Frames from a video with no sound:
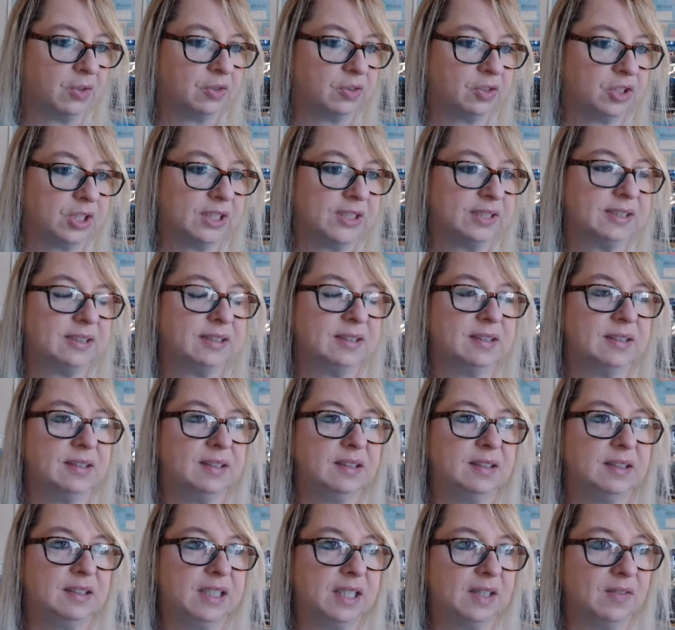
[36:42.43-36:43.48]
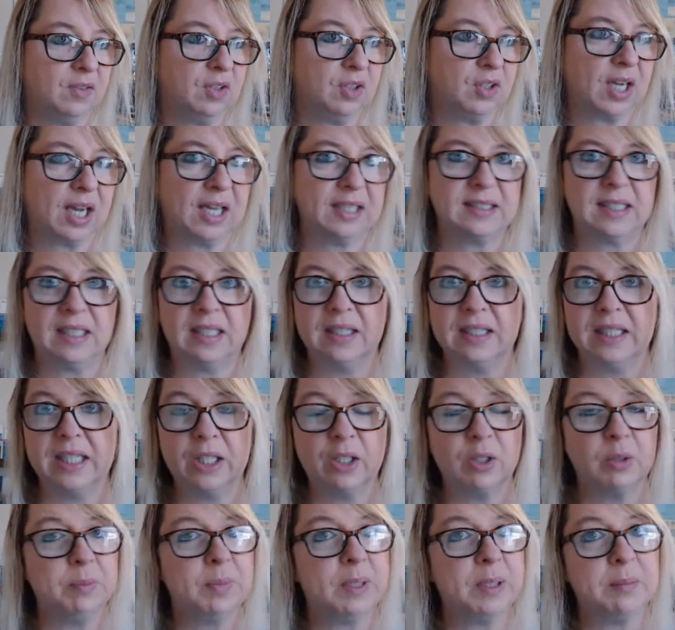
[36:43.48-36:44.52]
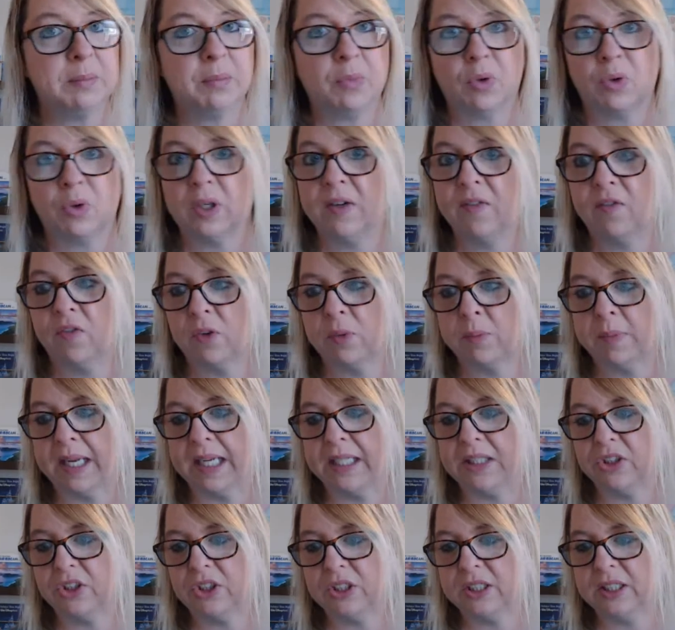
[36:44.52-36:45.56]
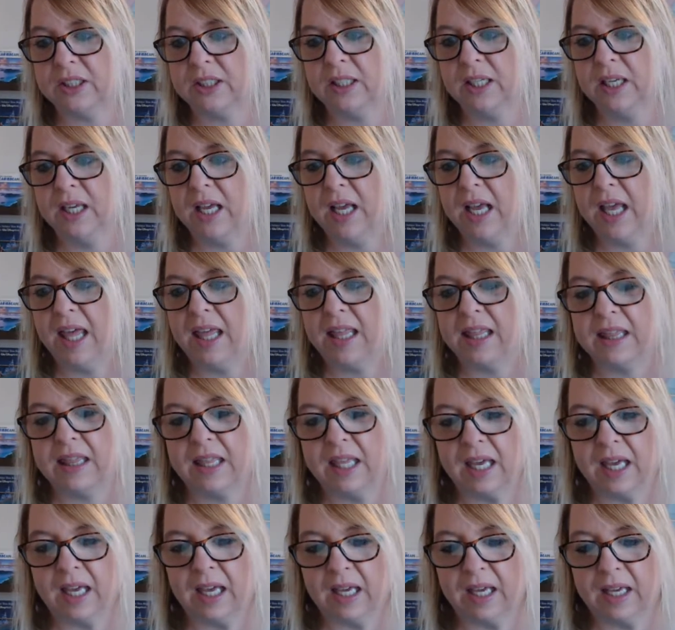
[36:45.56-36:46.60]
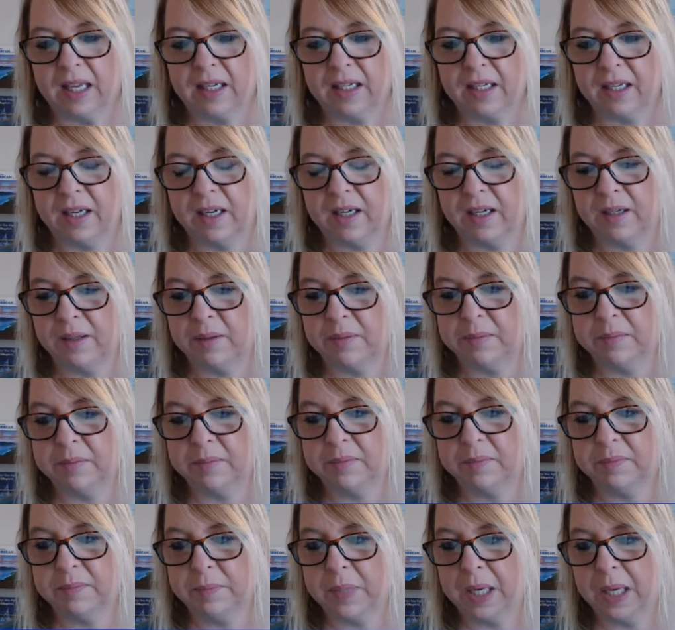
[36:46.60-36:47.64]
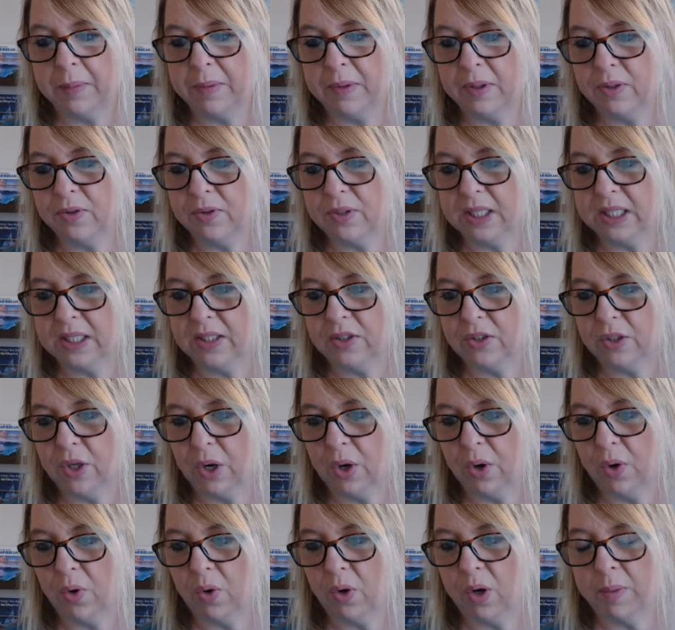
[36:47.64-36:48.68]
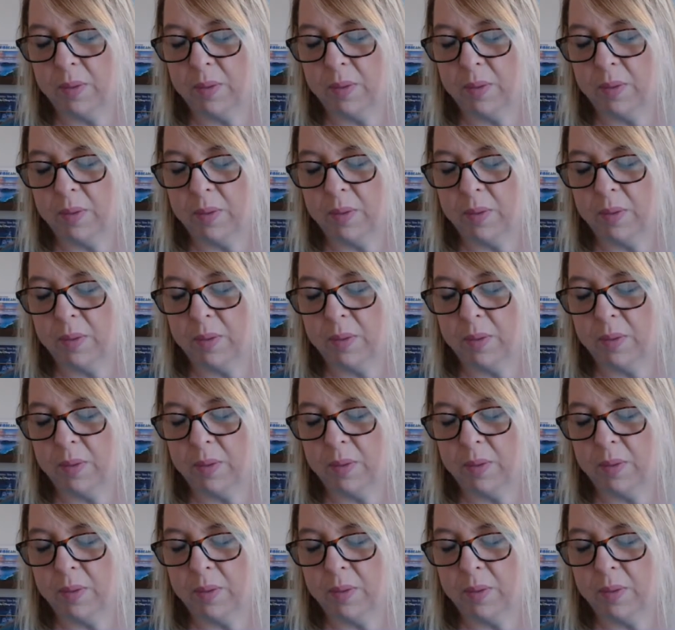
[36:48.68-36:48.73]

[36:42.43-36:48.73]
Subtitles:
just give you guys a little bit more information that maybe you didn't know